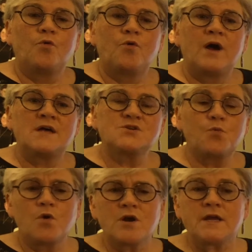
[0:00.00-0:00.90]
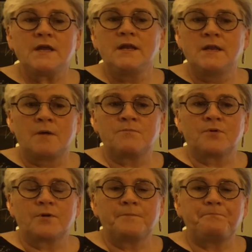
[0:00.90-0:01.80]
As a working
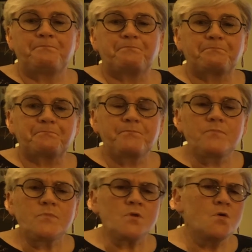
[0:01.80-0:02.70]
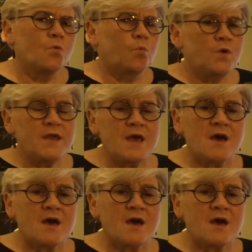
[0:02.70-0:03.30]
number, we